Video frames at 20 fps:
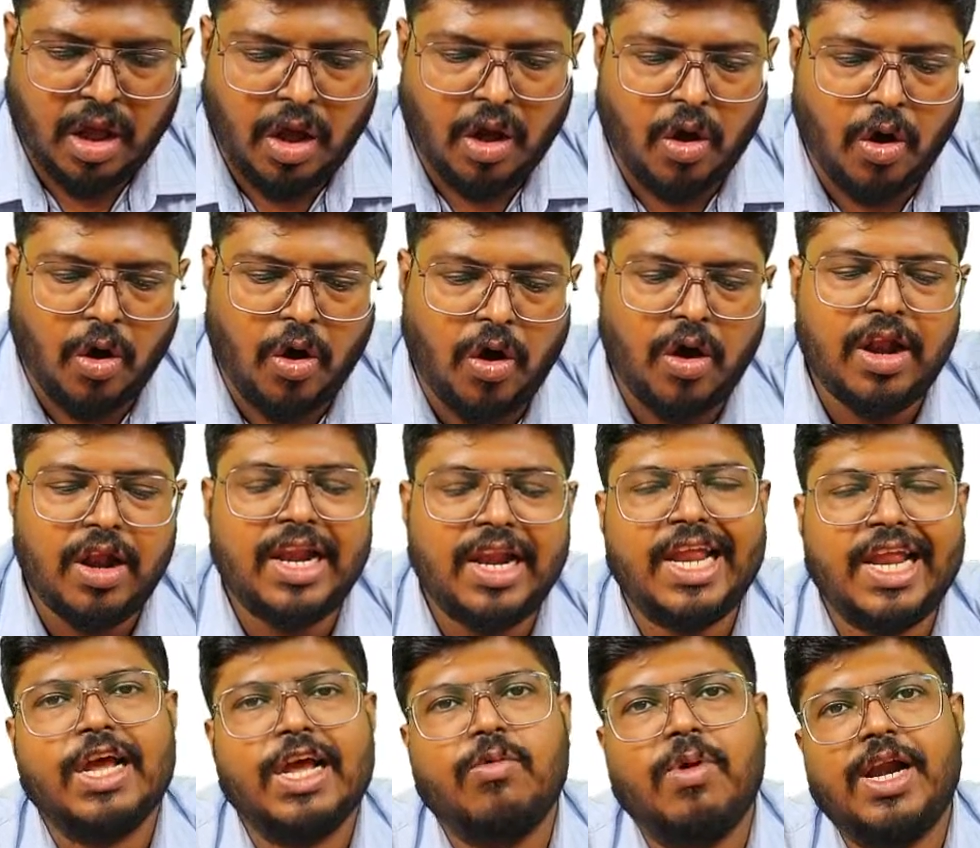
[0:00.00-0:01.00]
All
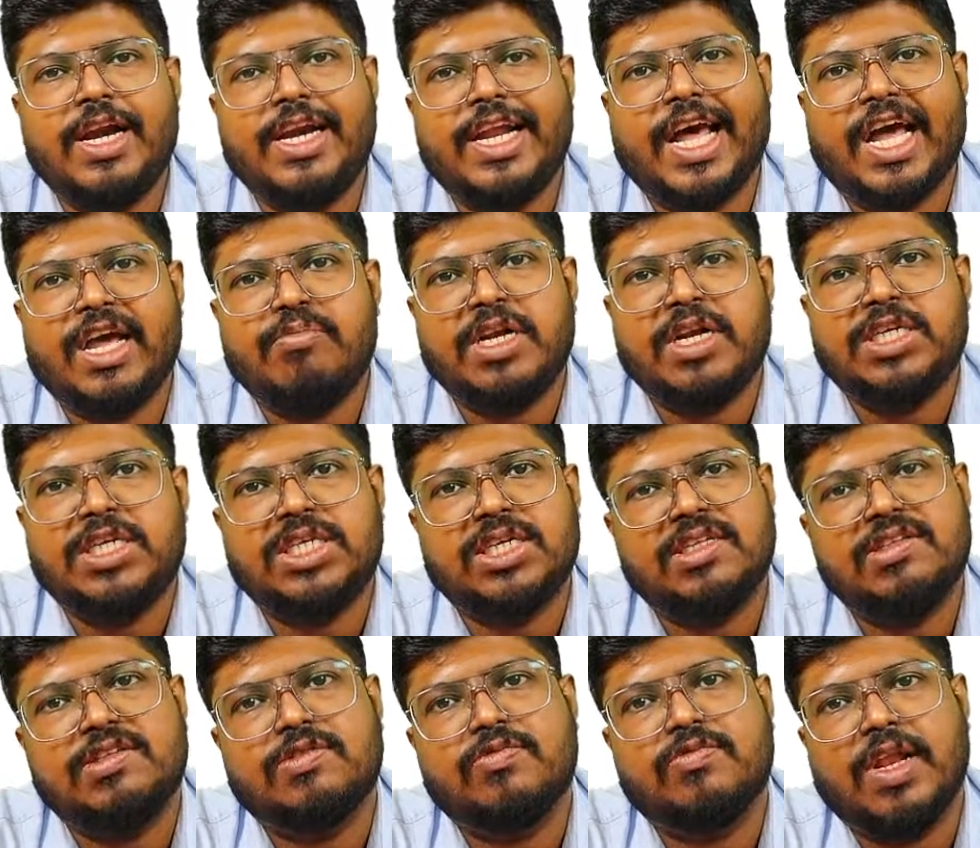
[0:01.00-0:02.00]
lingual
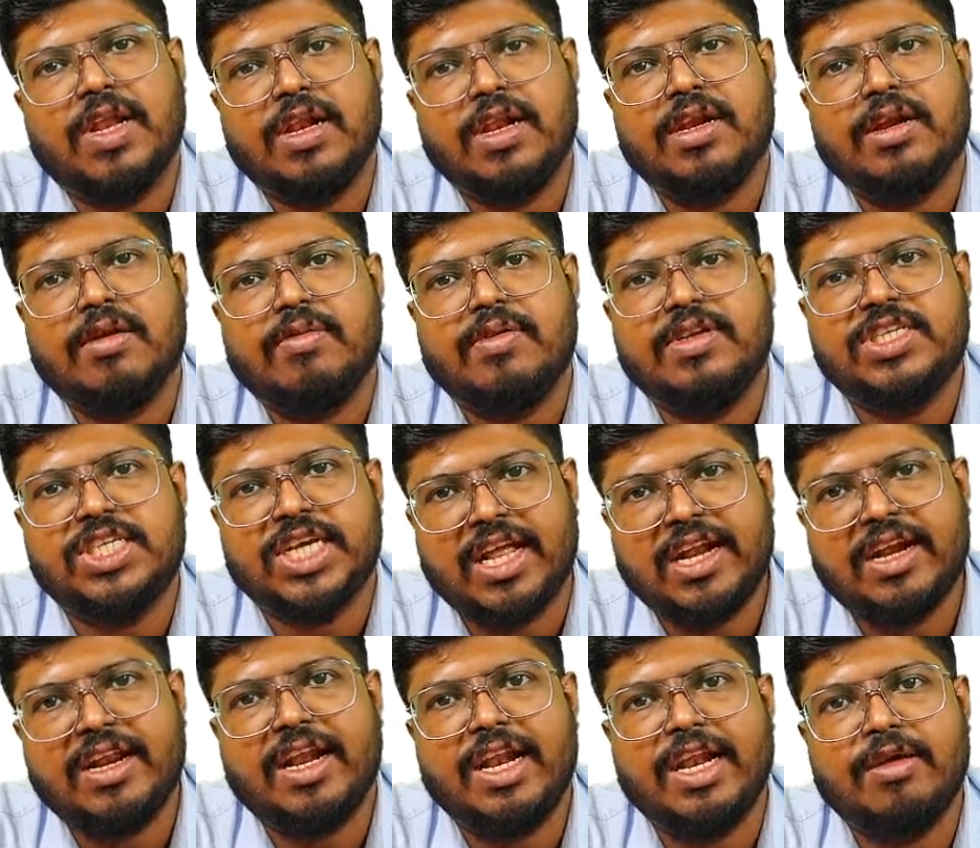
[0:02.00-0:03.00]
dimensions will
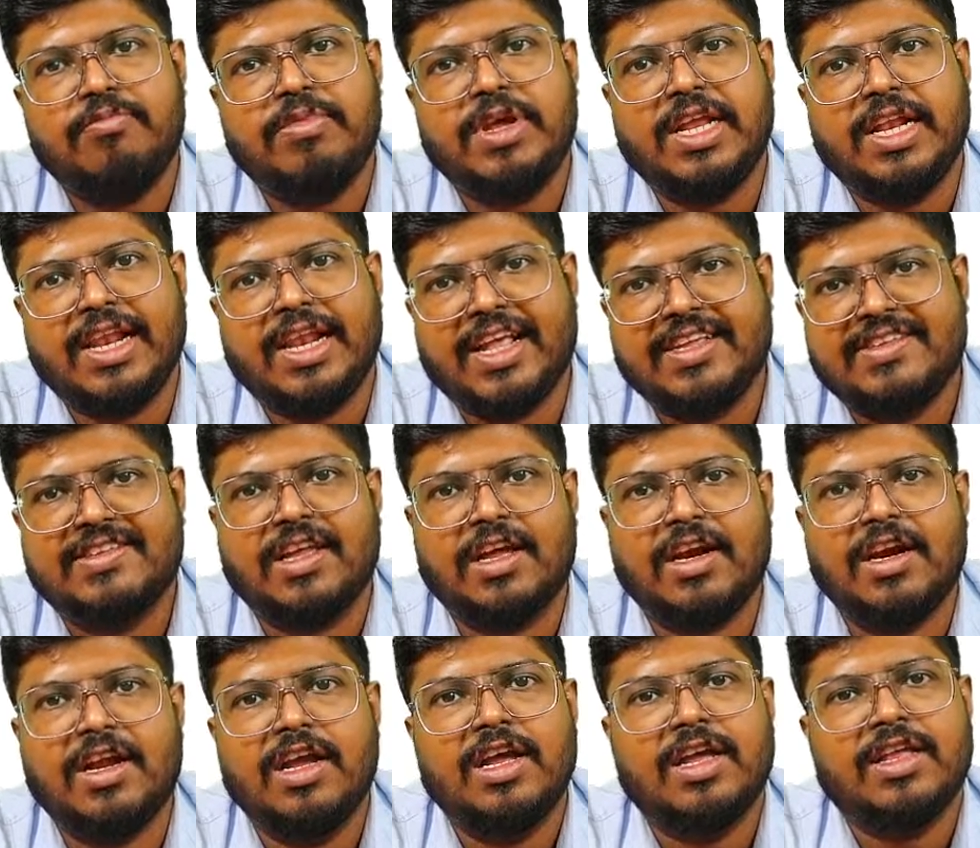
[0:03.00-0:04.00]
generally be
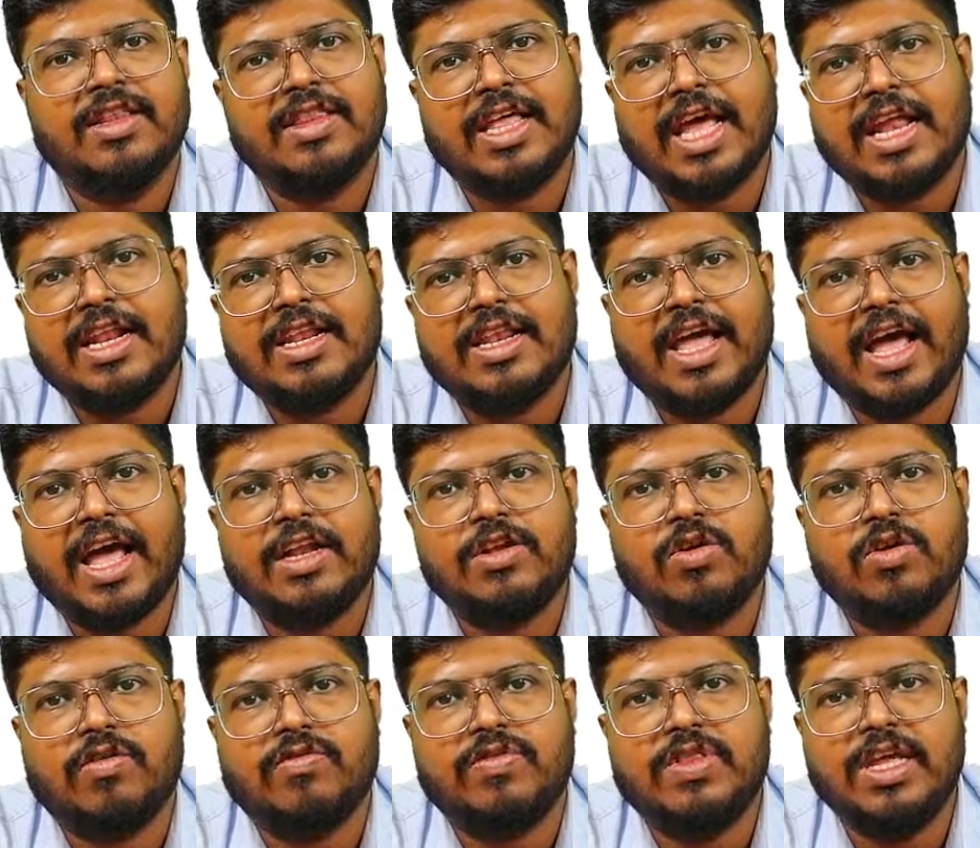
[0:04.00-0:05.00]
lesser than that
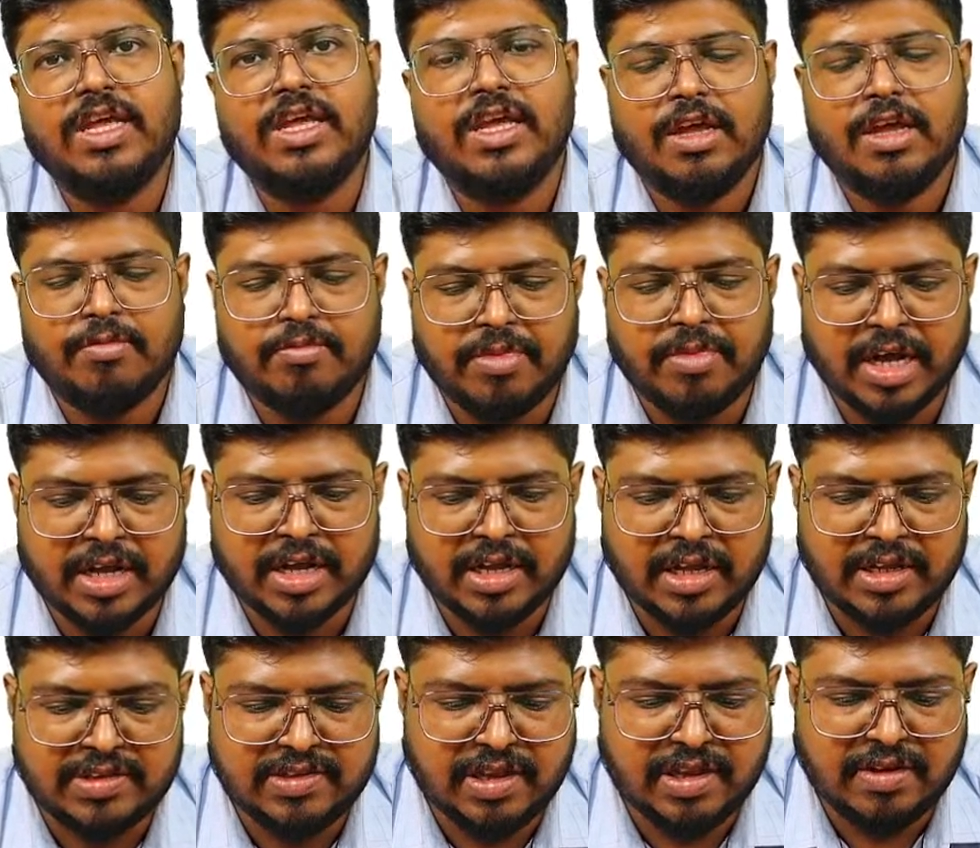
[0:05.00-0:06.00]
of the buccal
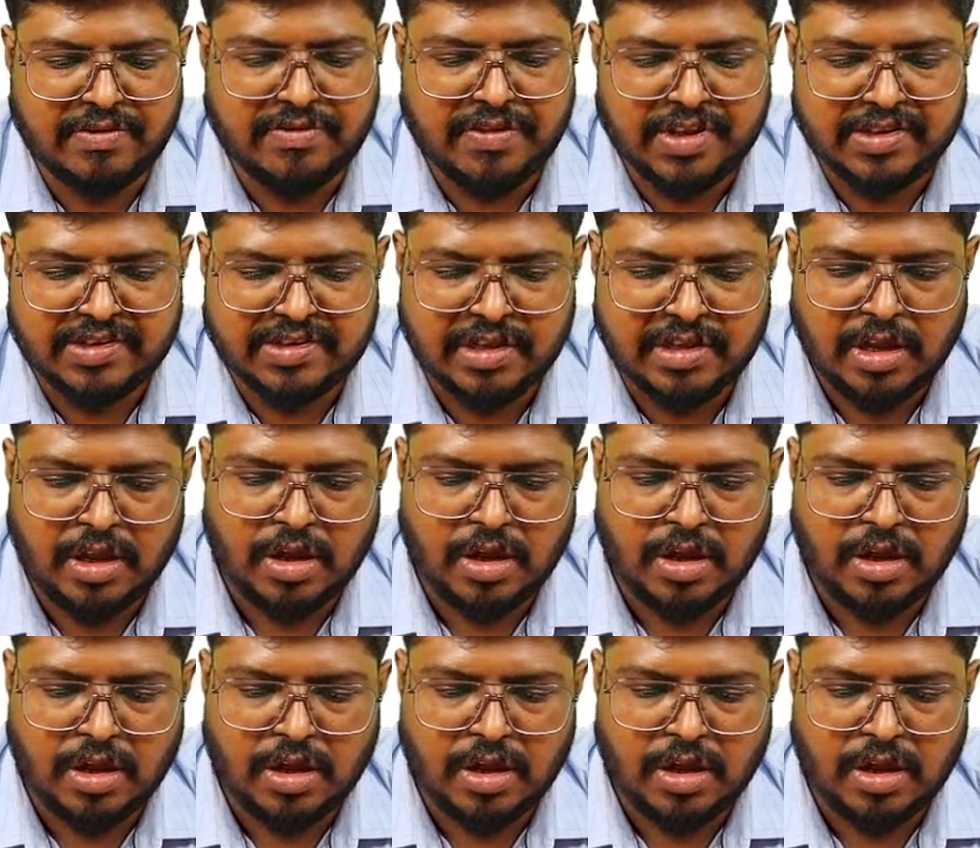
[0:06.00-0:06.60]
surface.